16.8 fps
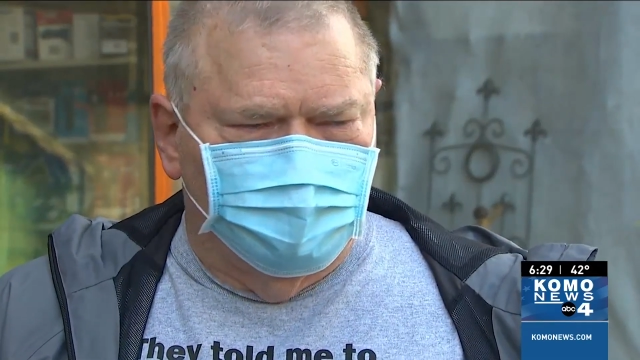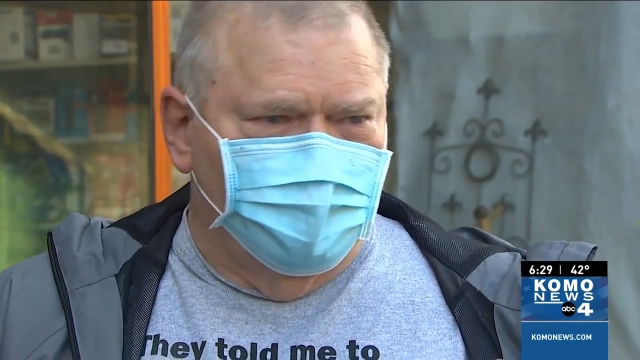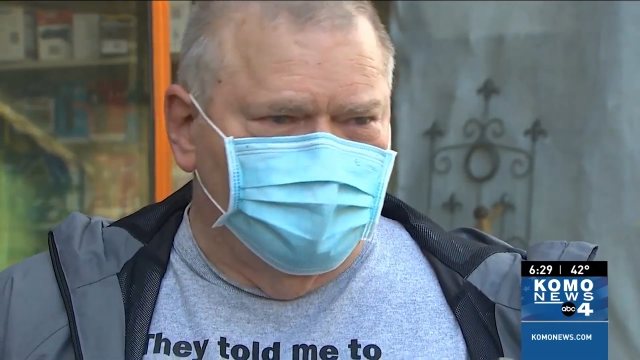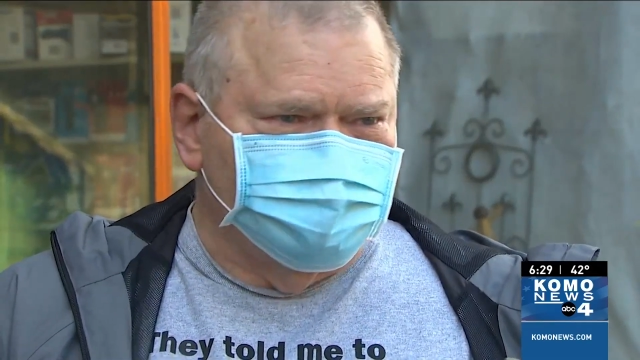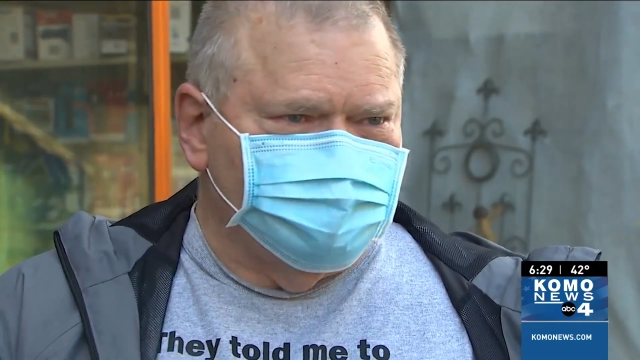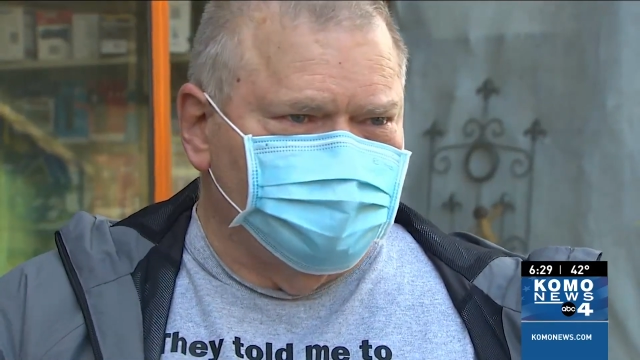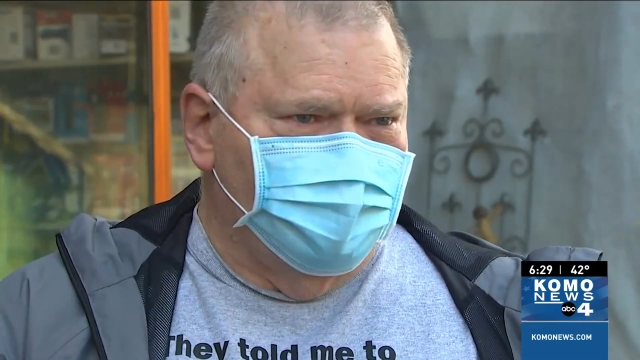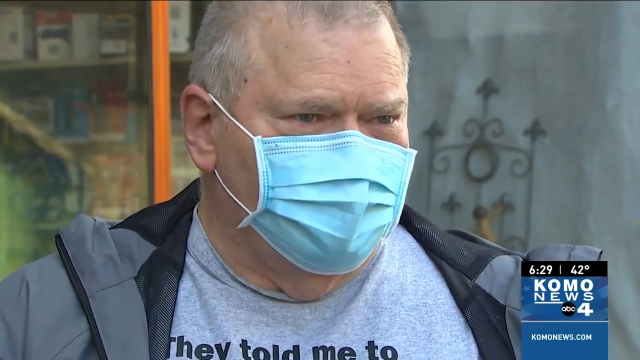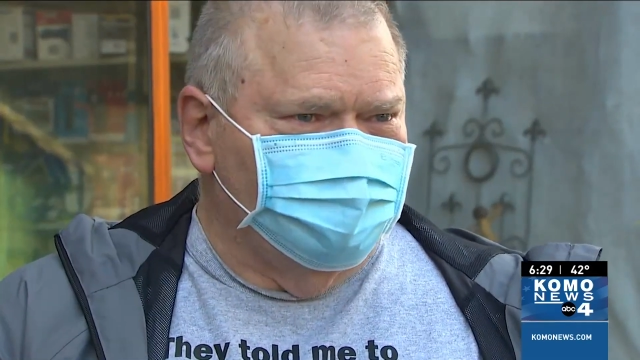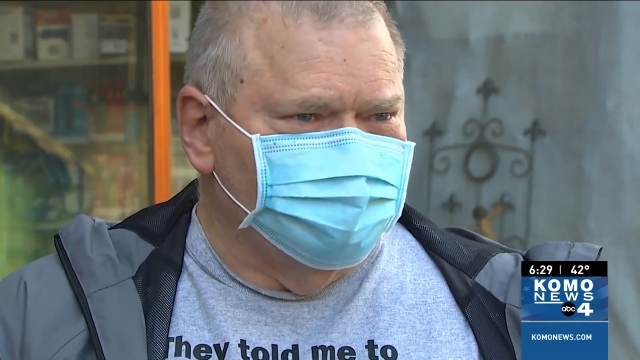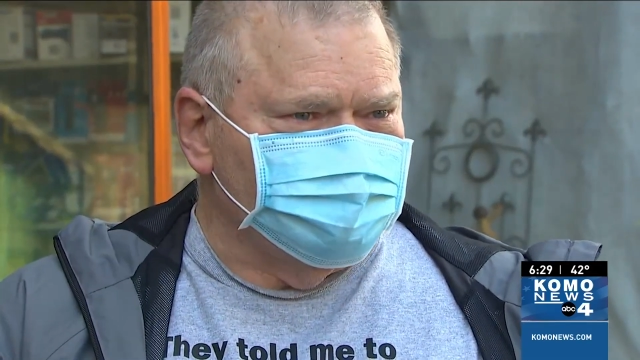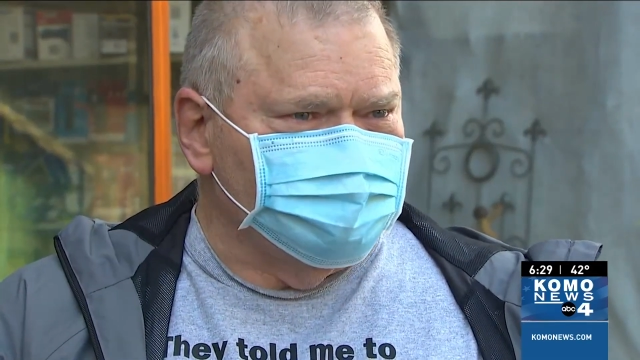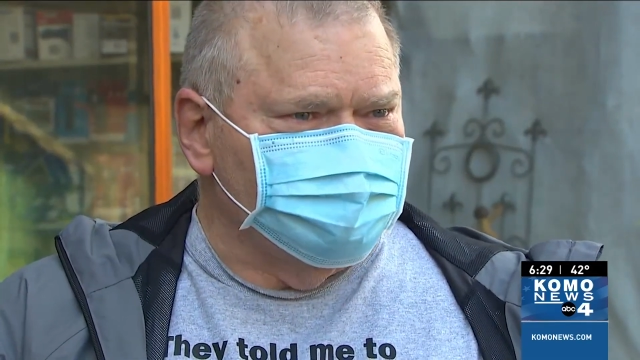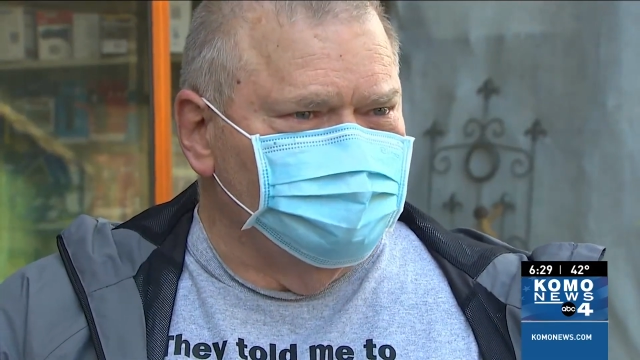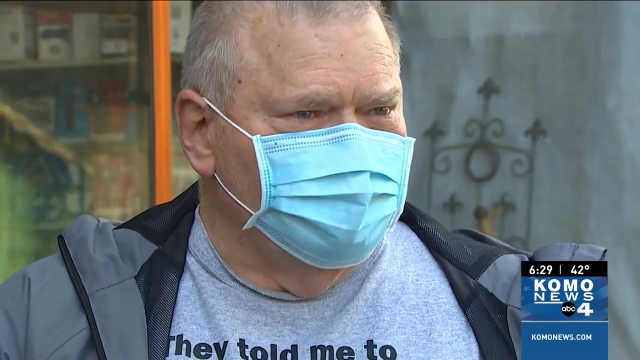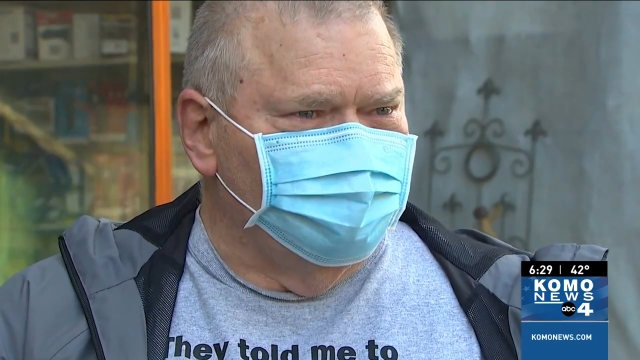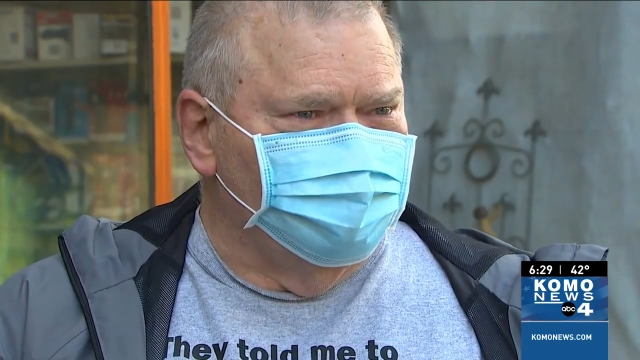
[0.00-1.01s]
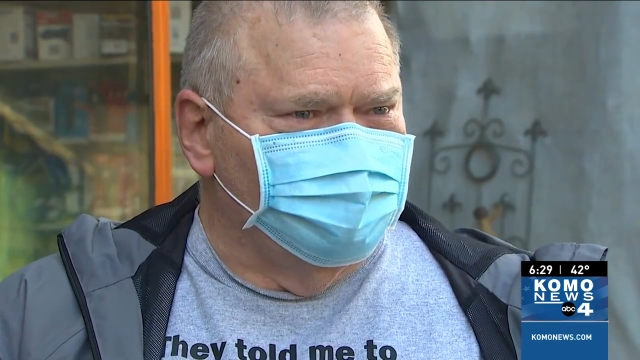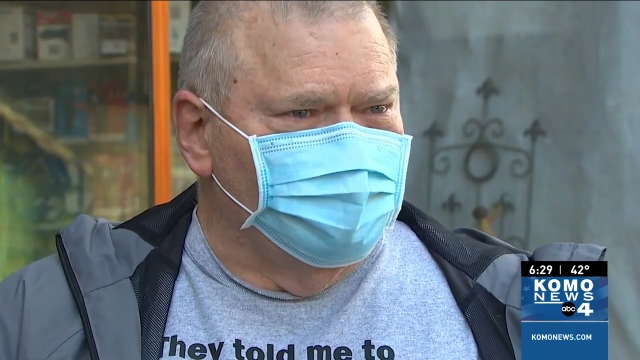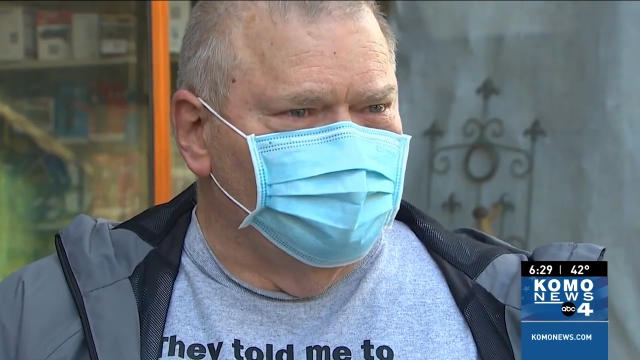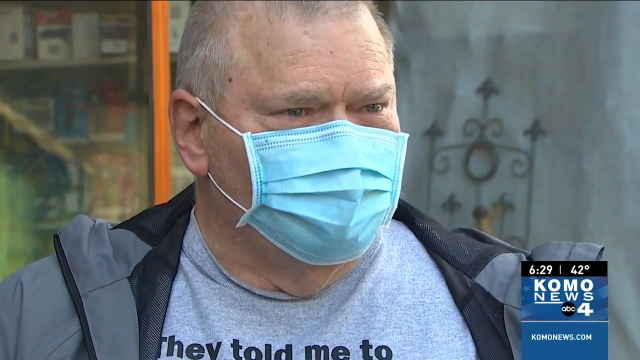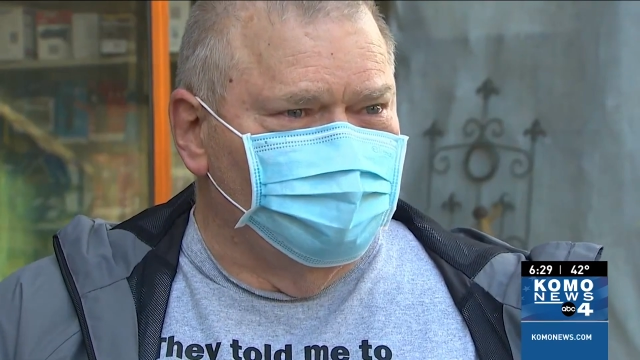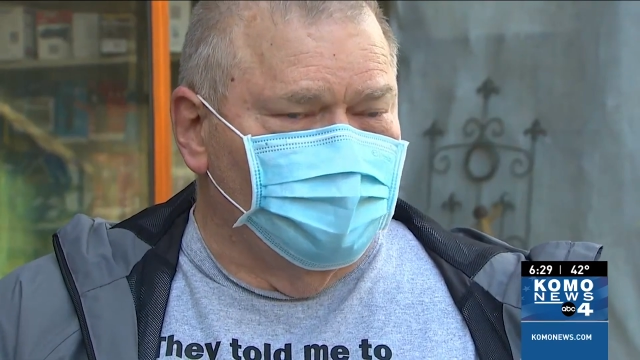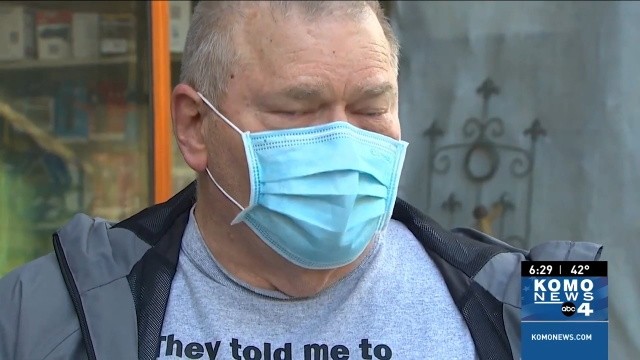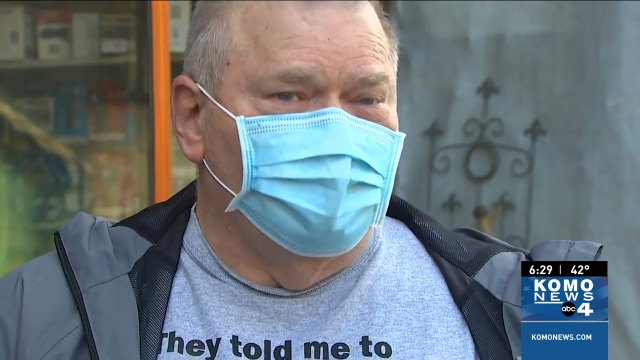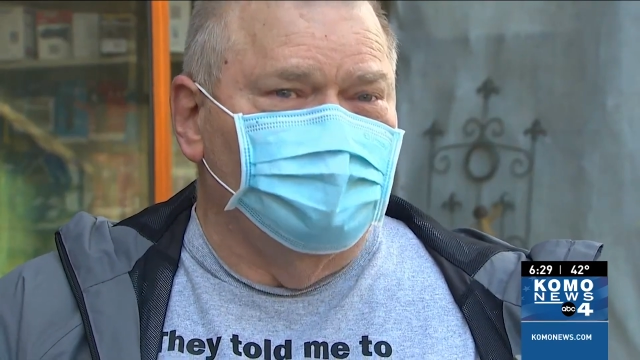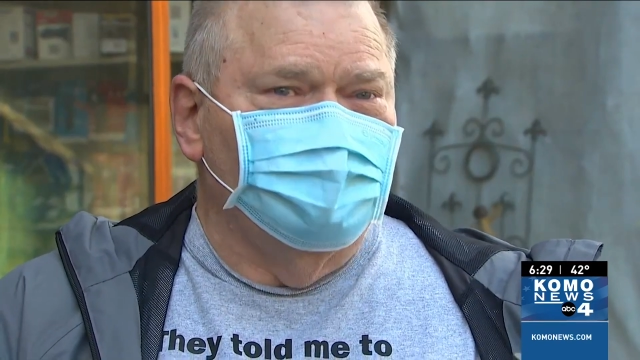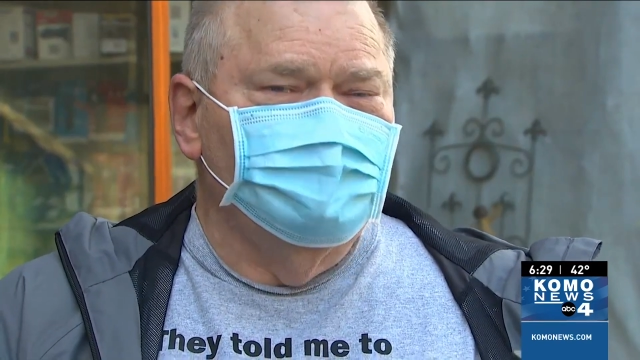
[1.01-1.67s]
guest house, and everything. But